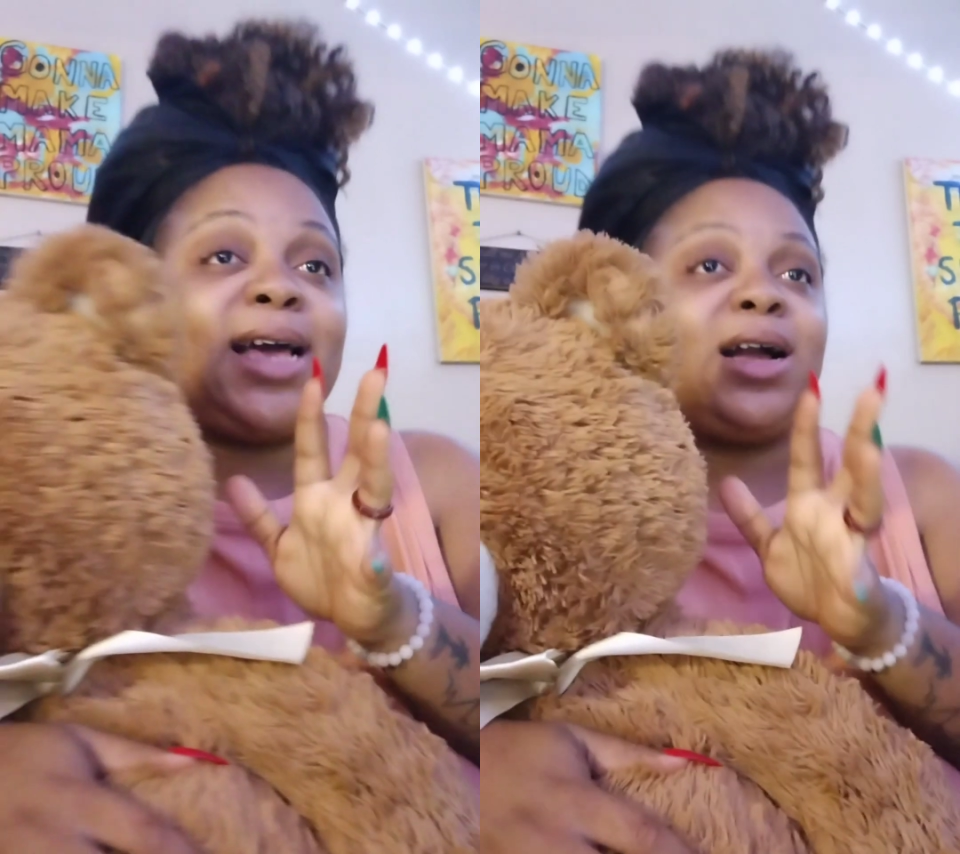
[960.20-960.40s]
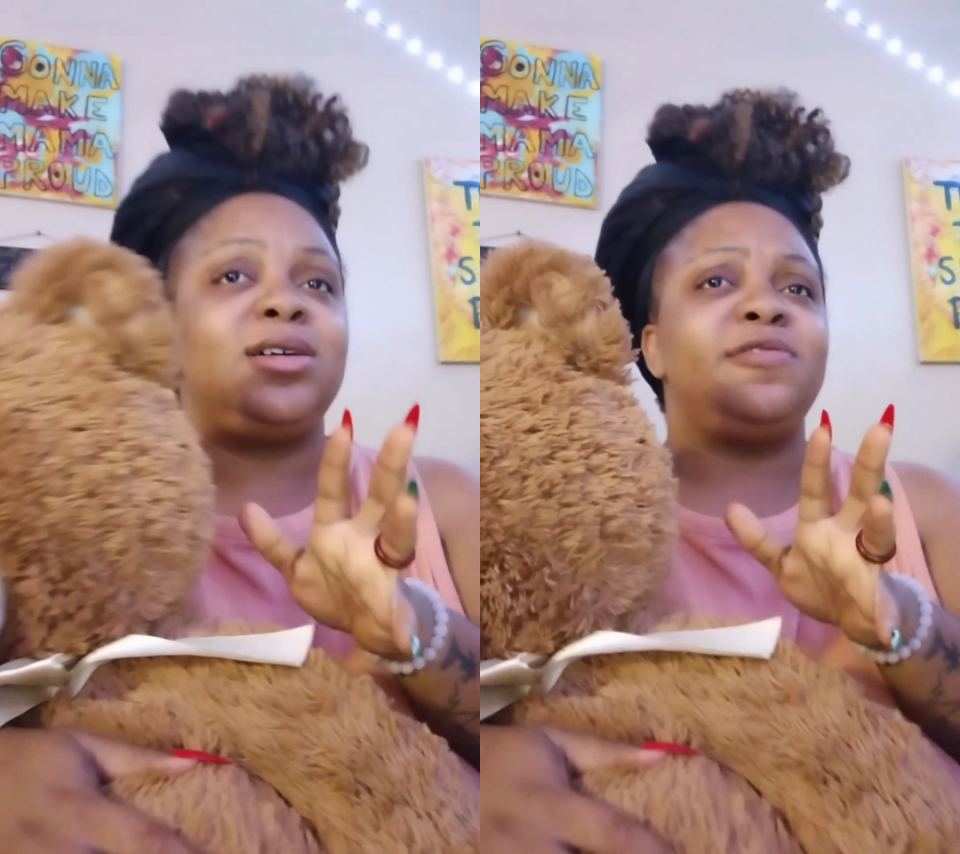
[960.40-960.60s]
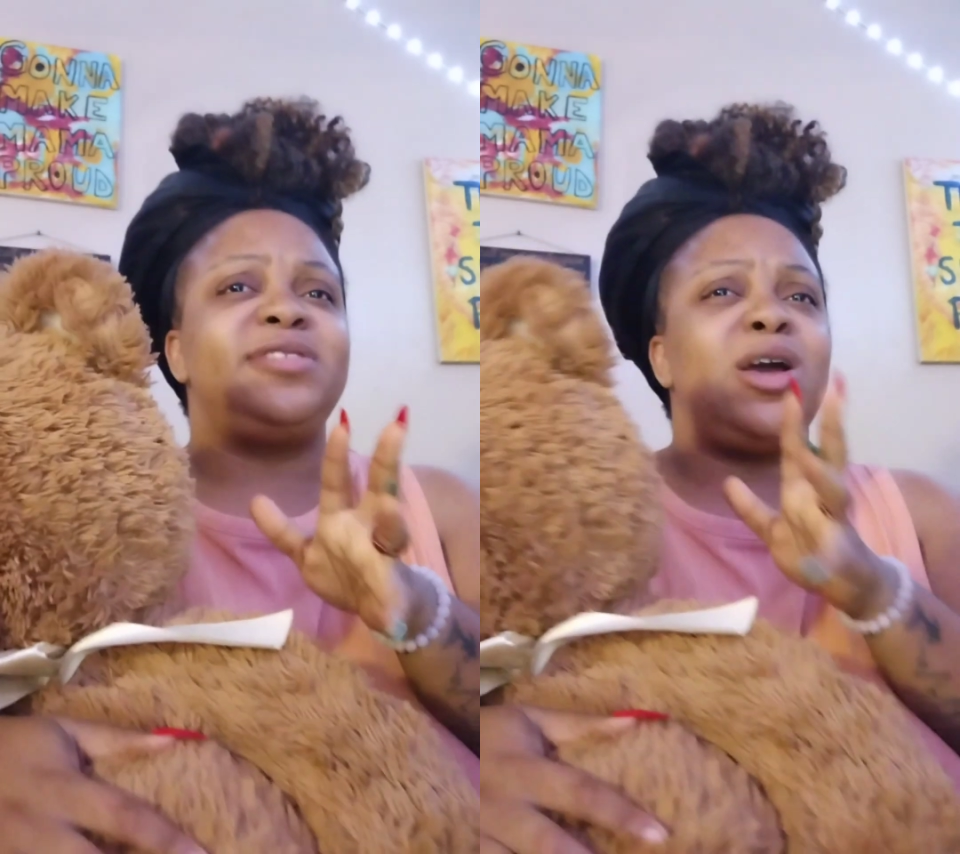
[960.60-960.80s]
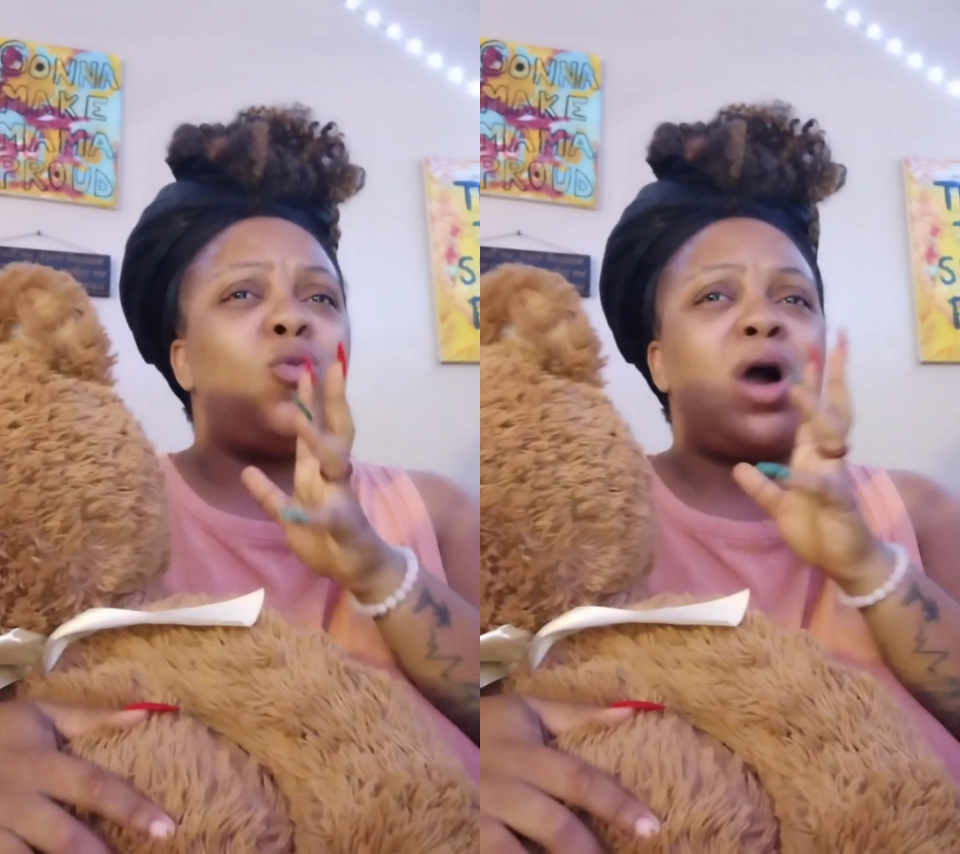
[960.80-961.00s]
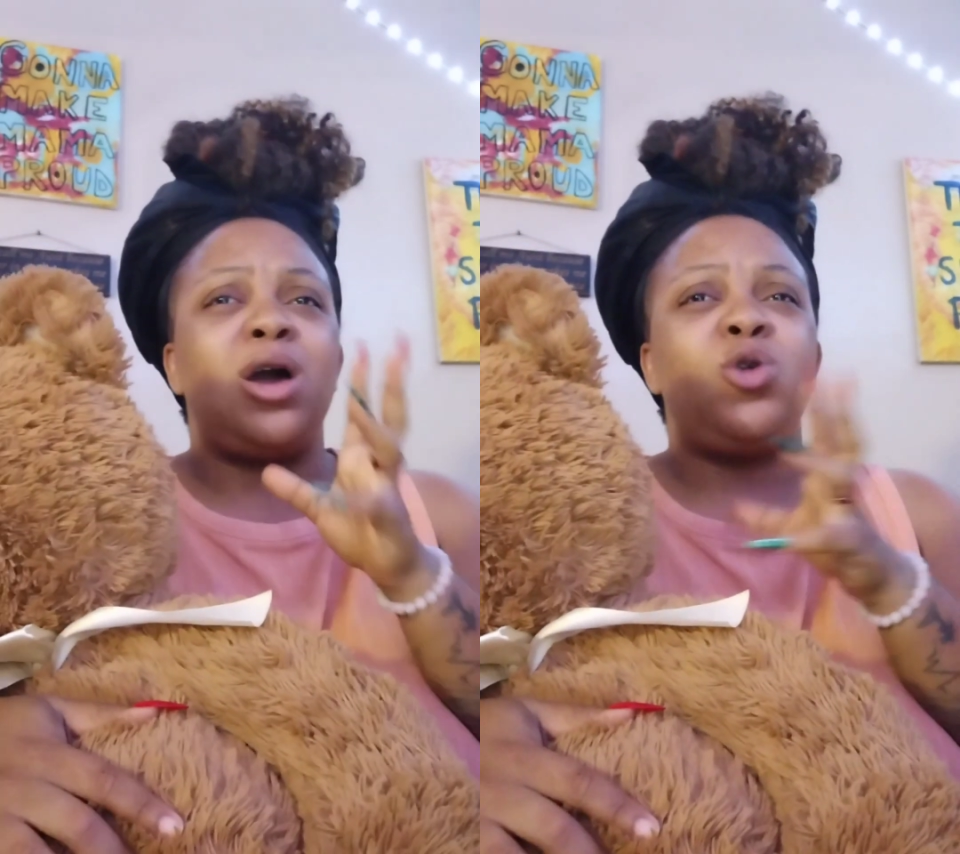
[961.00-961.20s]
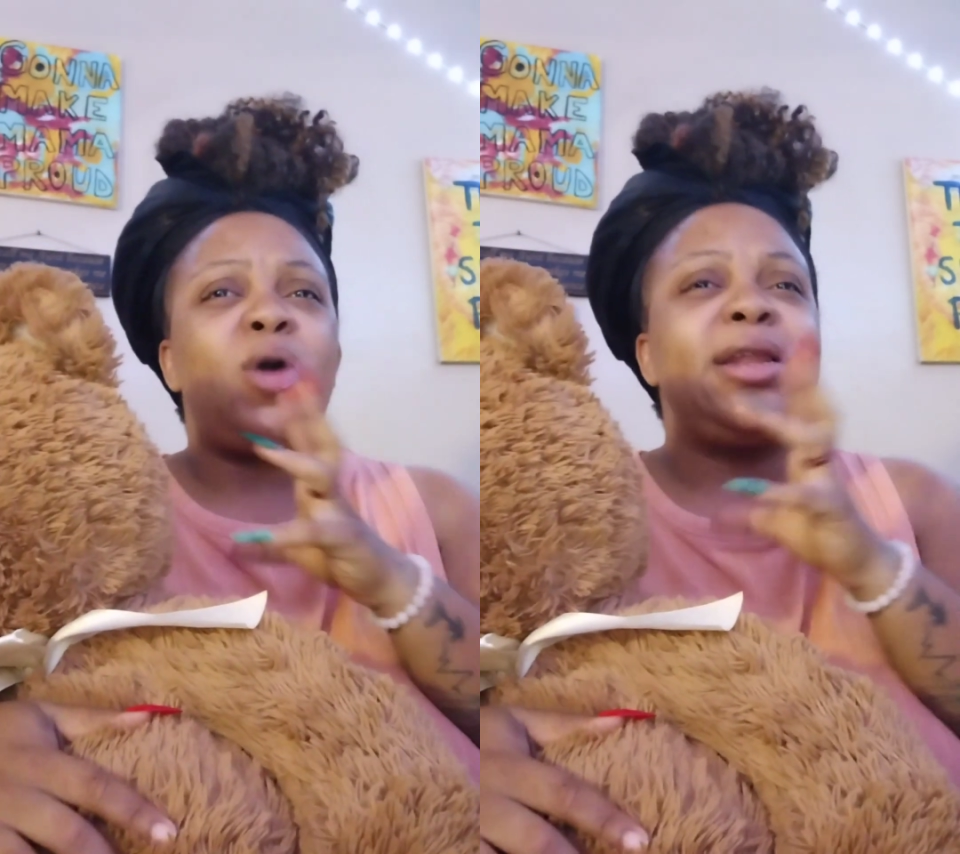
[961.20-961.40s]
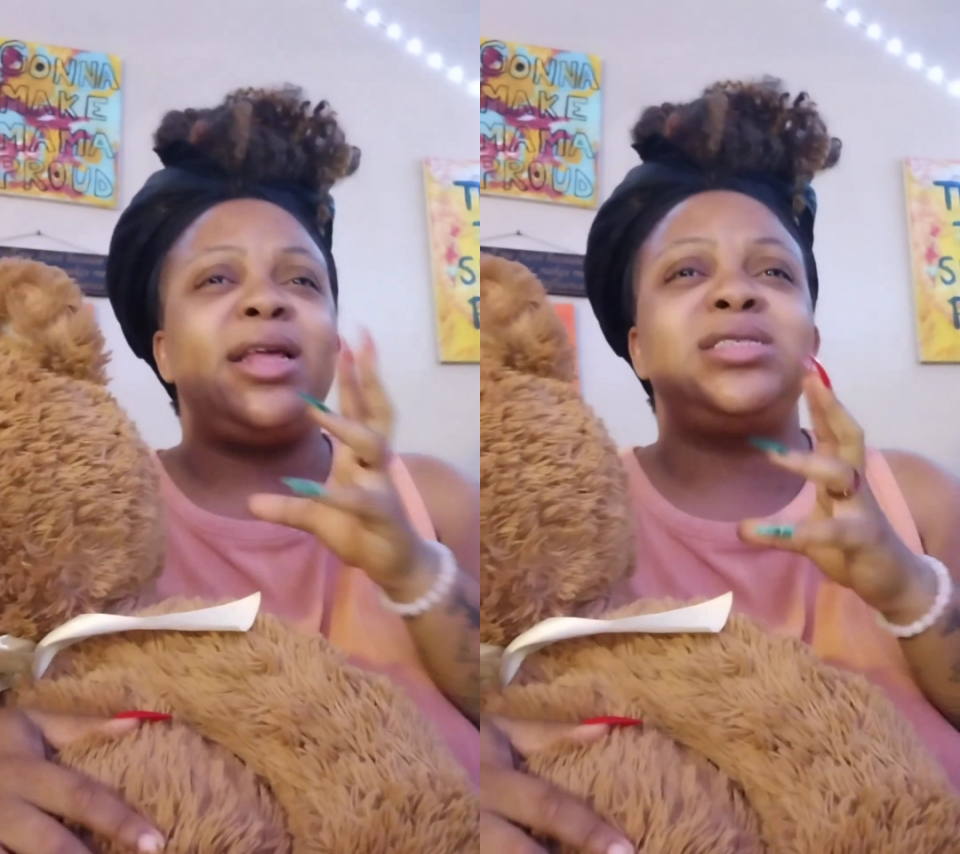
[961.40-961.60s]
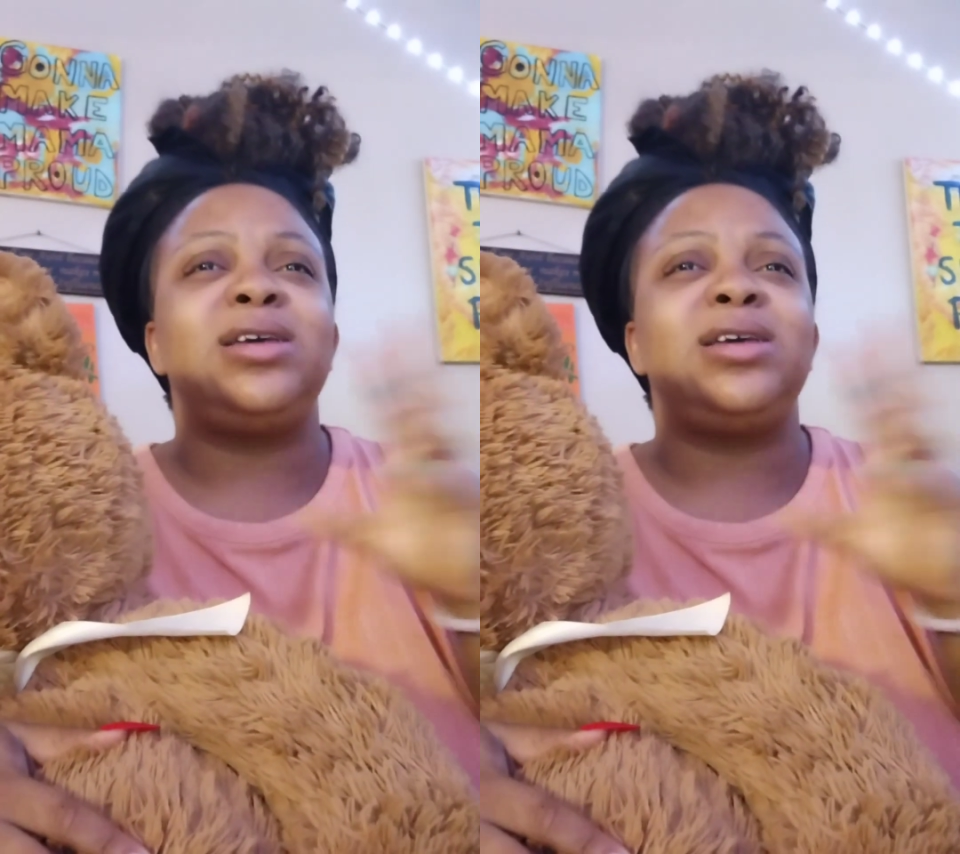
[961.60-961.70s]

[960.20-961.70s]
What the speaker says: I could have said, why do I need